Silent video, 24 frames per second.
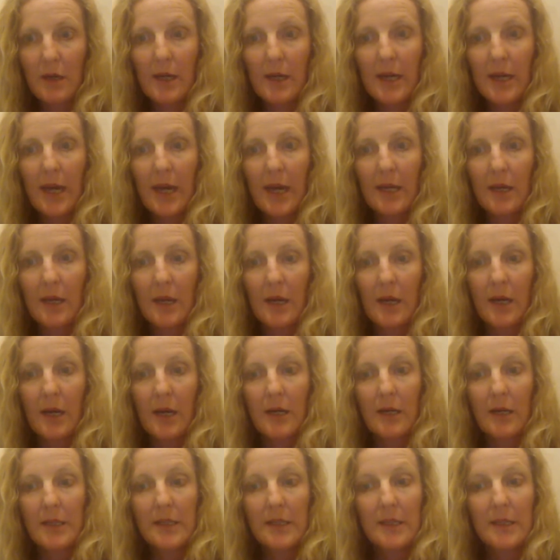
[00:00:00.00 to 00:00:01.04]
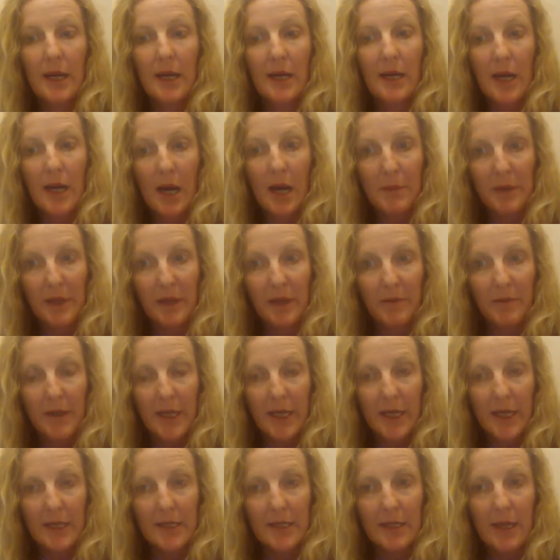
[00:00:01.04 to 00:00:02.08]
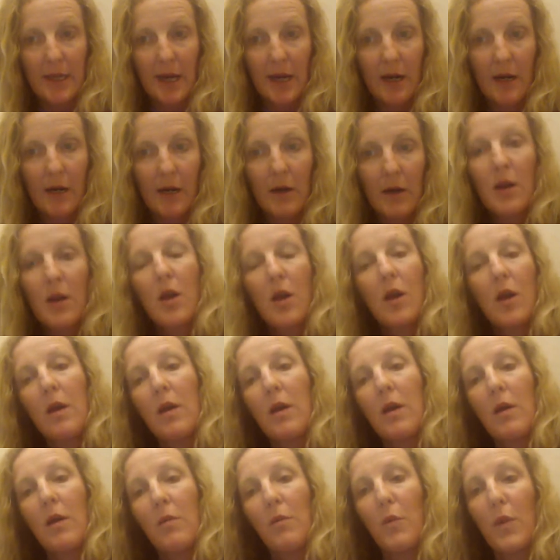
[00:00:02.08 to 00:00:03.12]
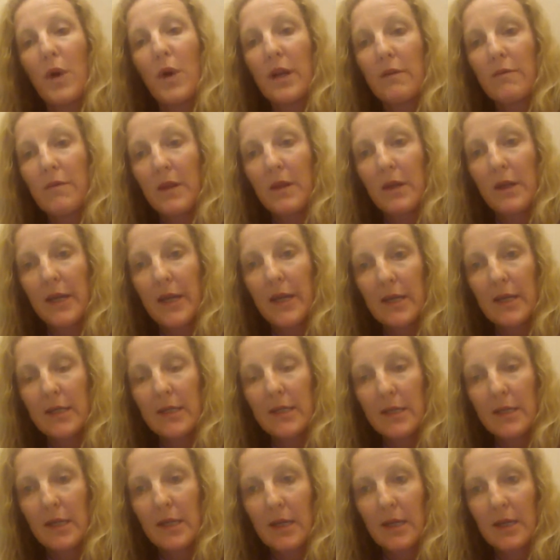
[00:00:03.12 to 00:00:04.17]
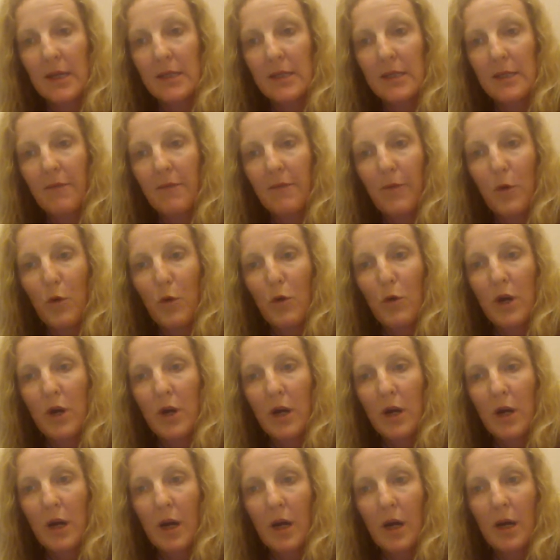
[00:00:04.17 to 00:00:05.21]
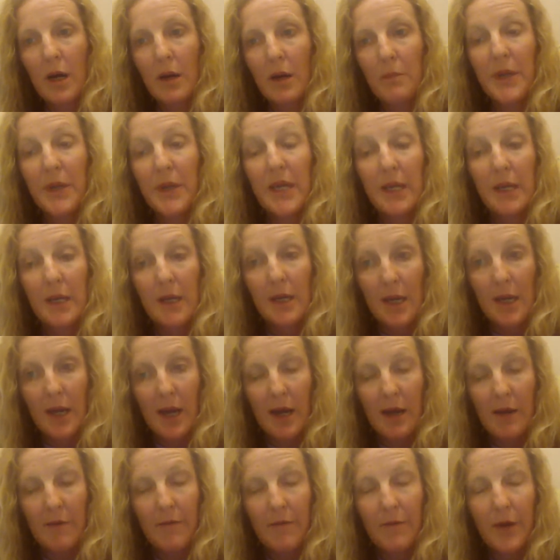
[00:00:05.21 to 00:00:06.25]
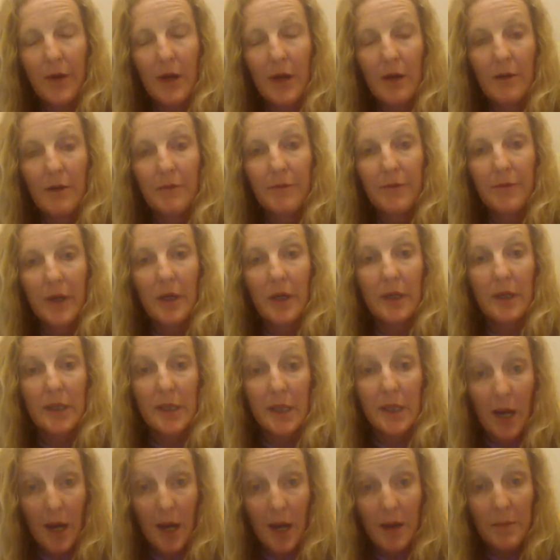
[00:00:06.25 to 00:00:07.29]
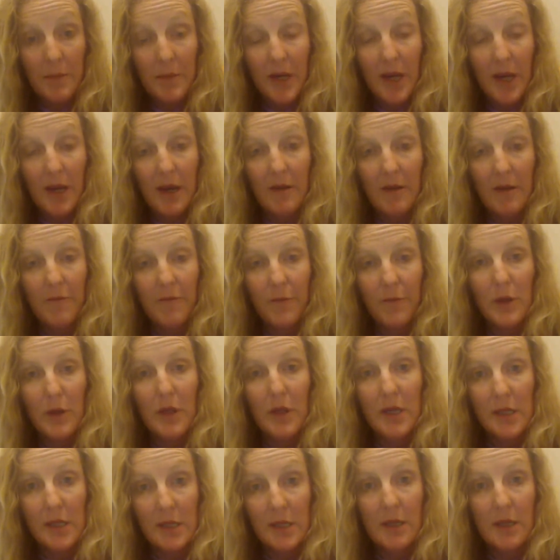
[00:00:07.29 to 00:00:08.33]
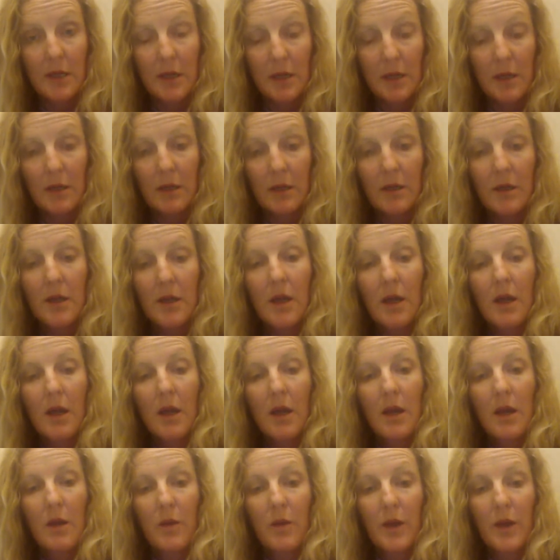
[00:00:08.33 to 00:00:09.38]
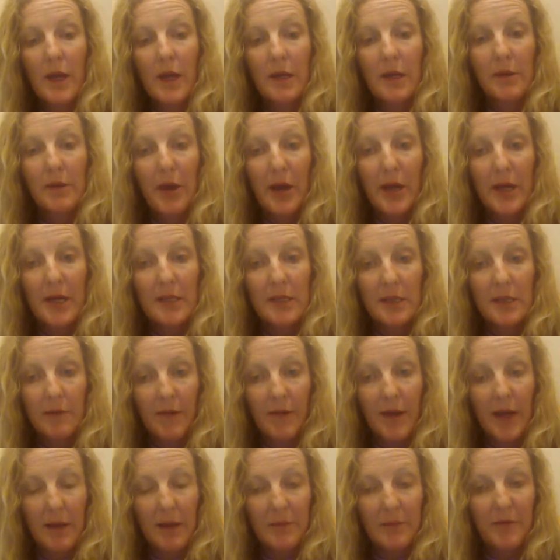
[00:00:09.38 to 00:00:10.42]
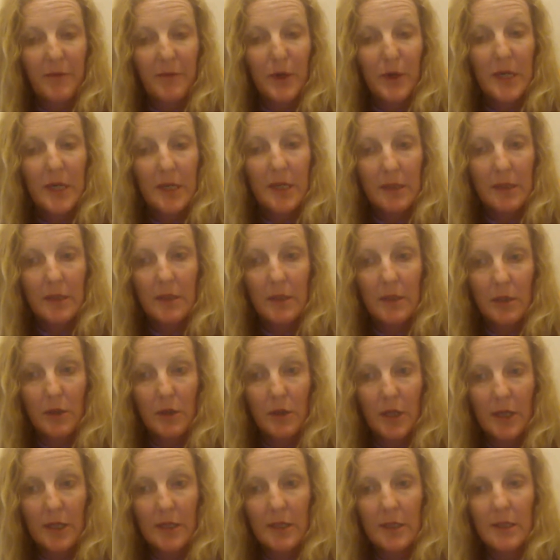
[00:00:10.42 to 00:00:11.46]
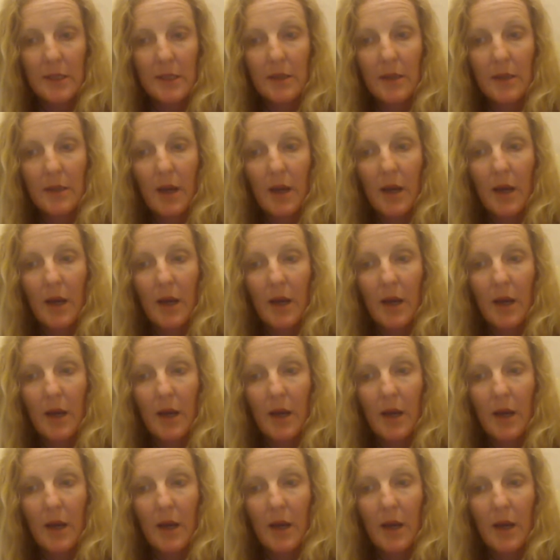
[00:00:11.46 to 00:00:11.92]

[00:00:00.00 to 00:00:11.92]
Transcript: get a couple of links there. One of the links is for a PDF of a timeline for this year that Claudie's developed for his students.